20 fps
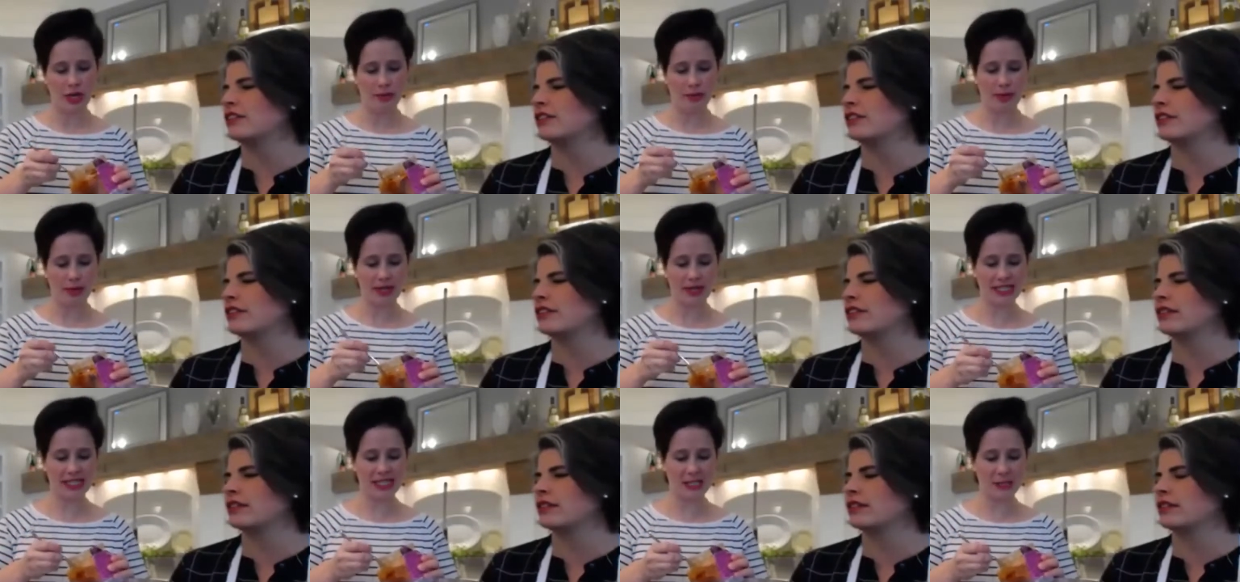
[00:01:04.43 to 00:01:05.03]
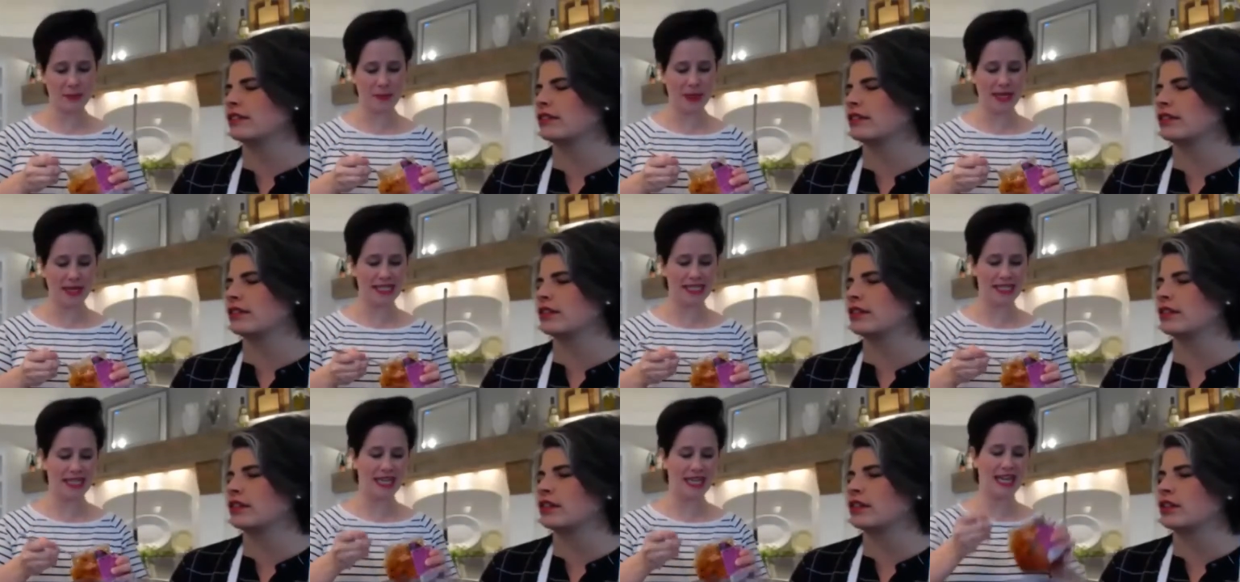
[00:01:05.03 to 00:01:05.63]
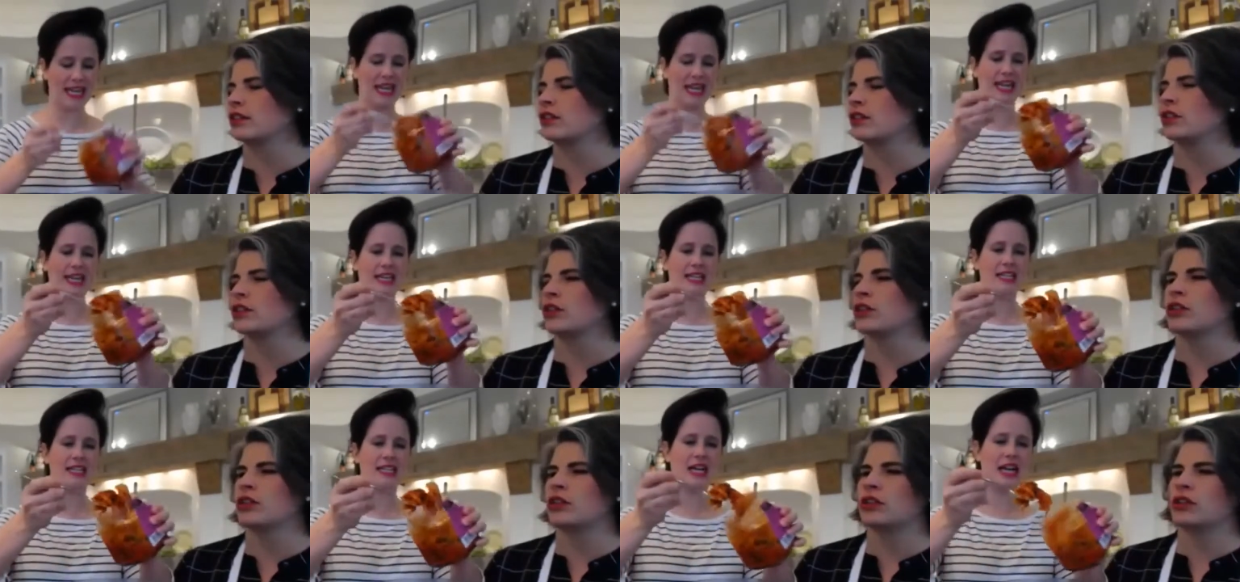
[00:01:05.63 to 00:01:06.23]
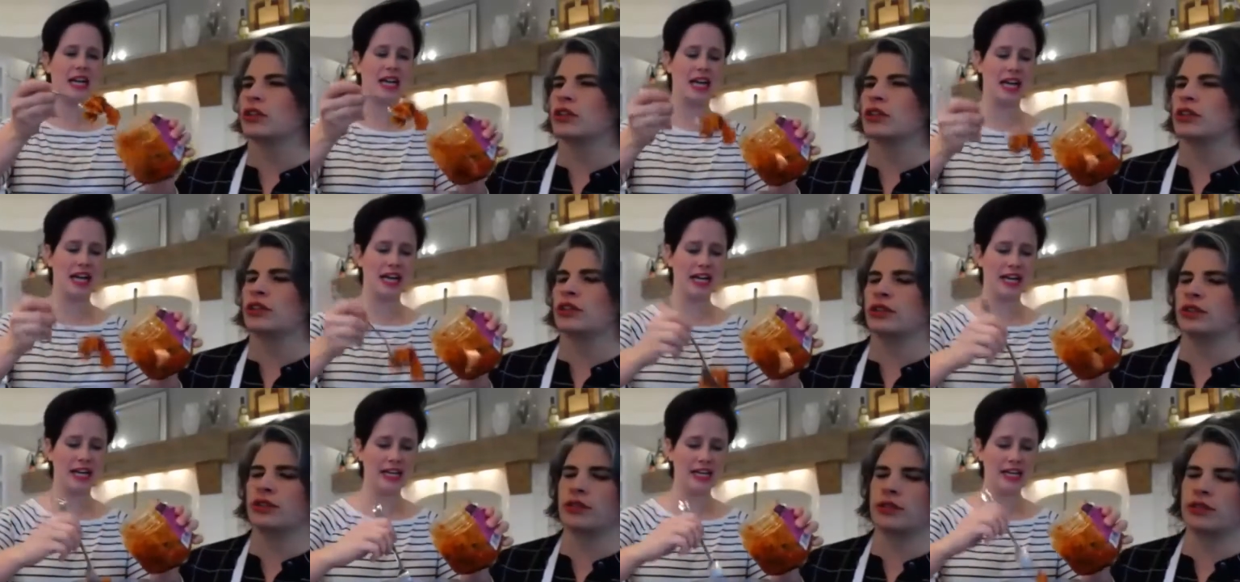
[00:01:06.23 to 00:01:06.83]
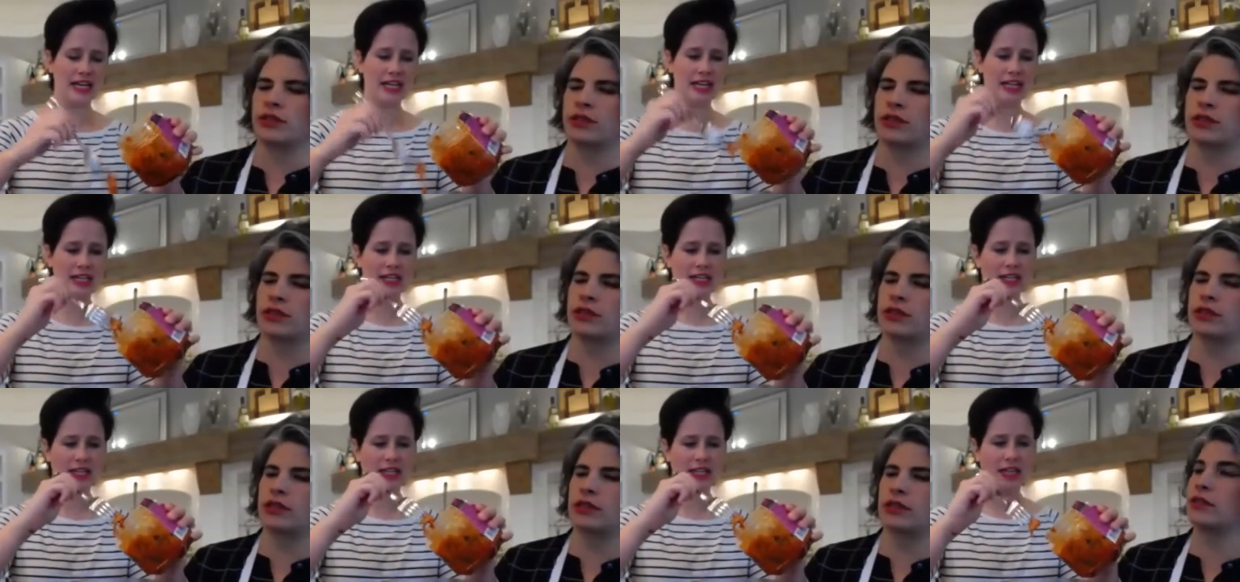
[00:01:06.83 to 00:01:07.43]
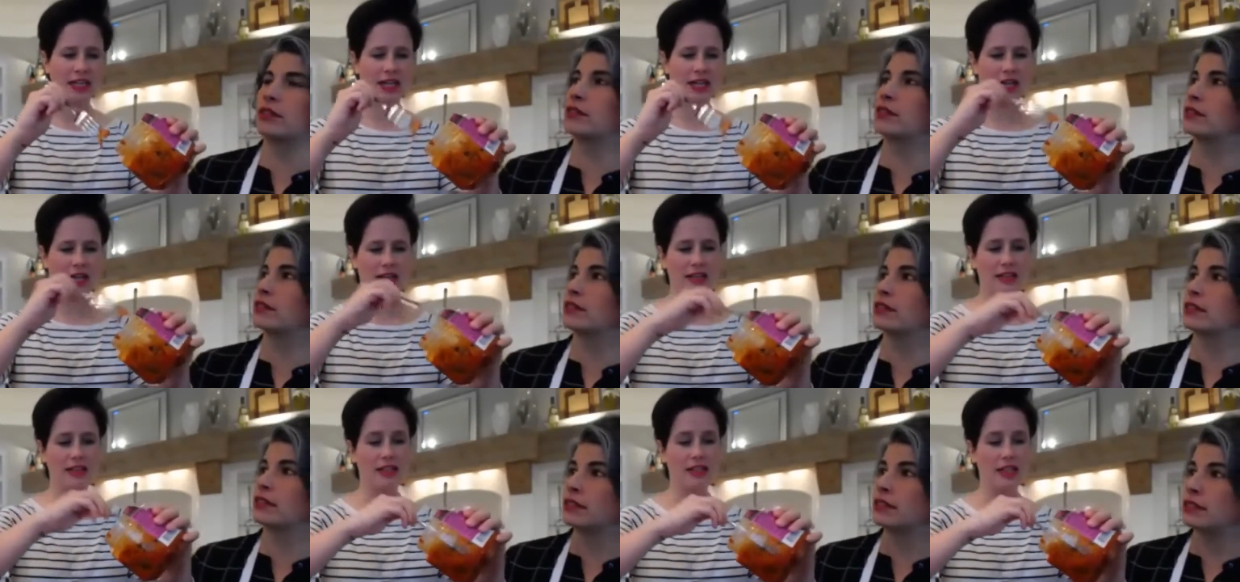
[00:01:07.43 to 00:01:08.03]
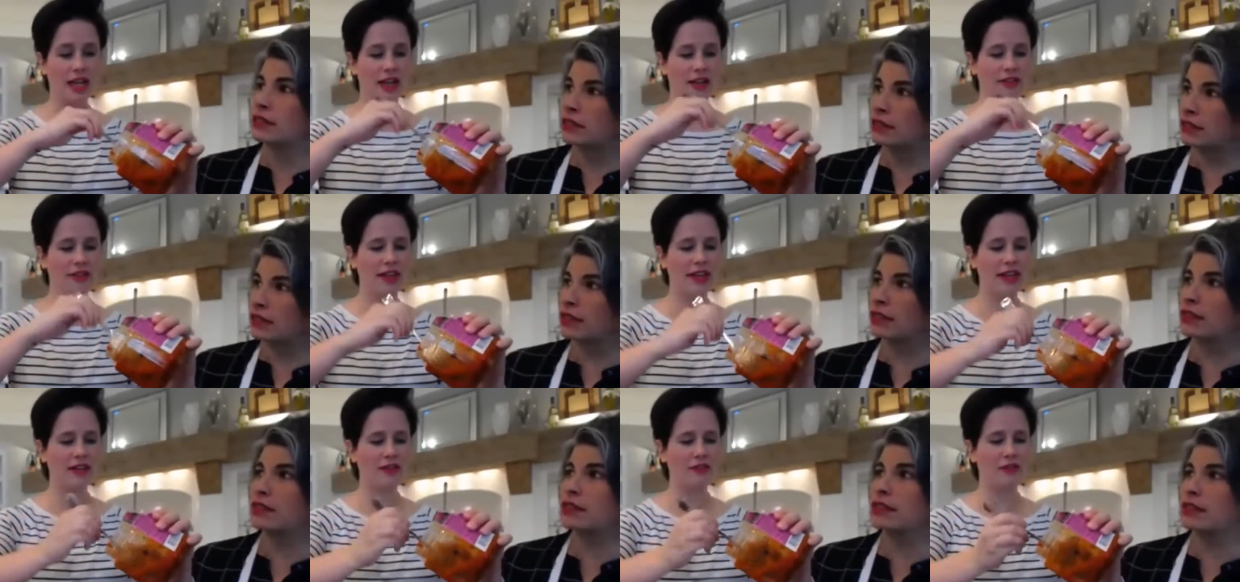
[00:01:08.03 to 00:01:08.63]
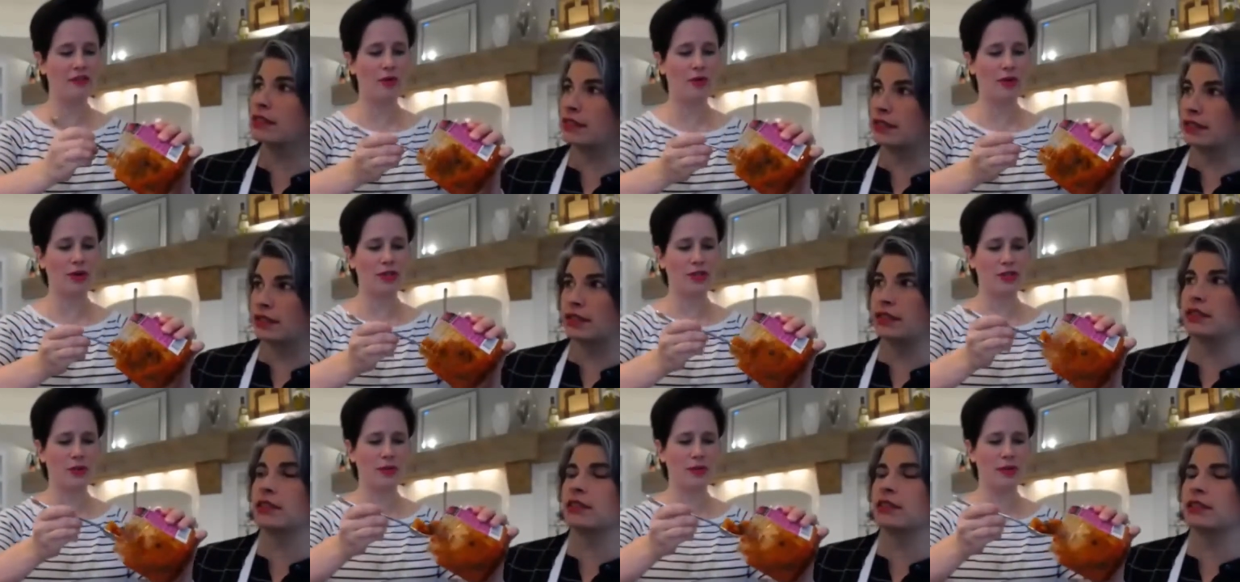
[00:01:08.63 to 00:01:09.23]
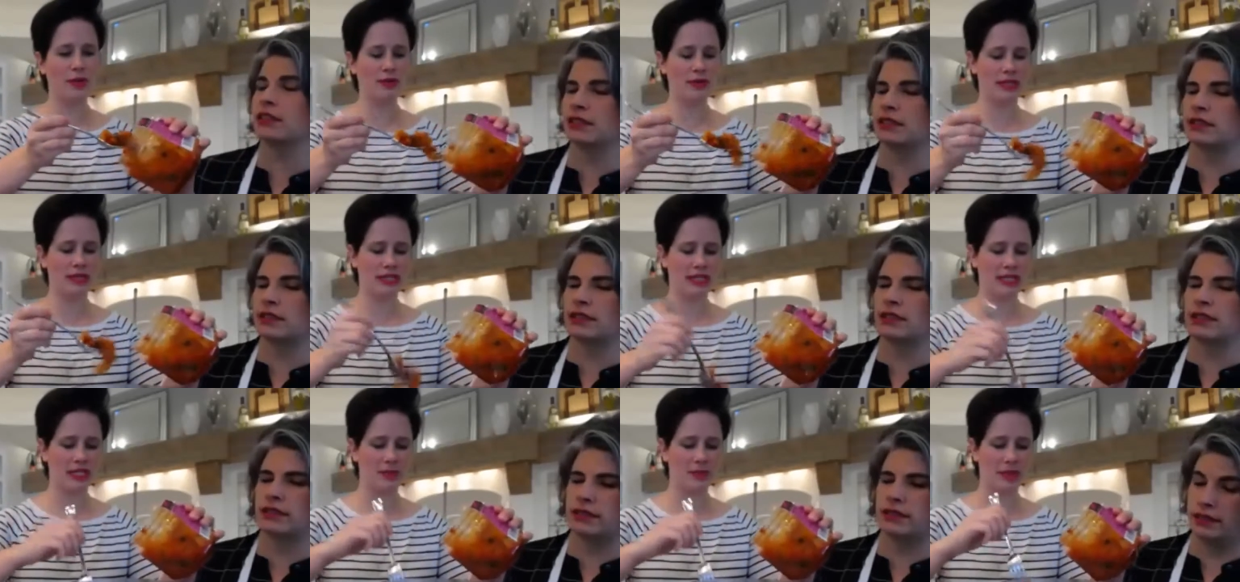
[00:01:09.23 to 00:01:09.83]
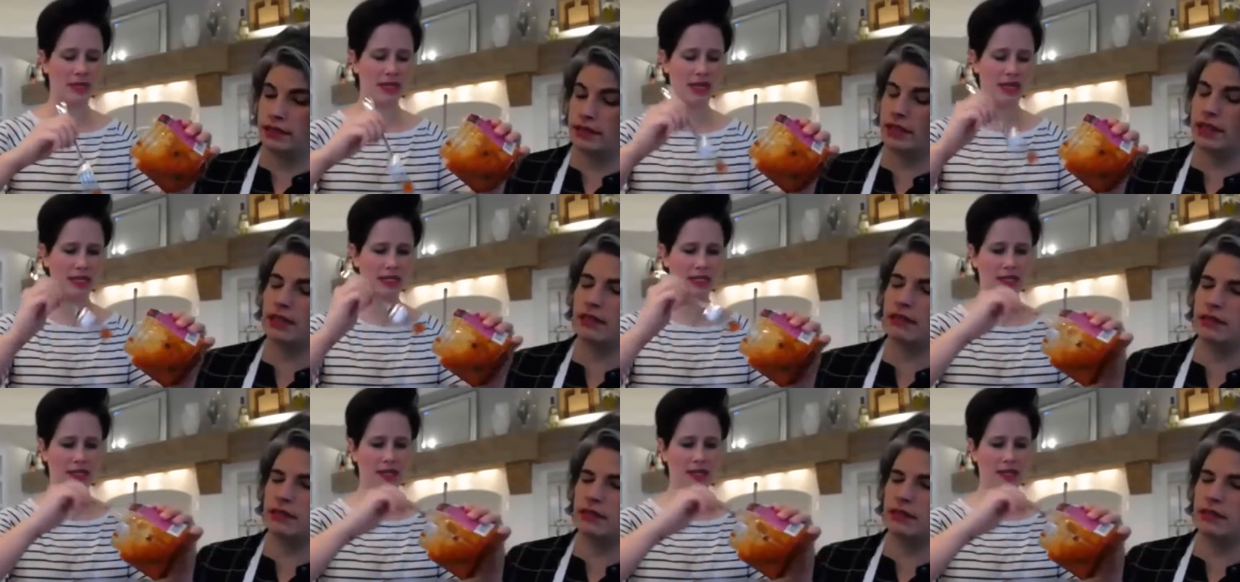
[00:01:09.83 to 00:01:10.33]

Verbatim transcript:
Speaker 1: but it's spicy, and I love it for so many reasons because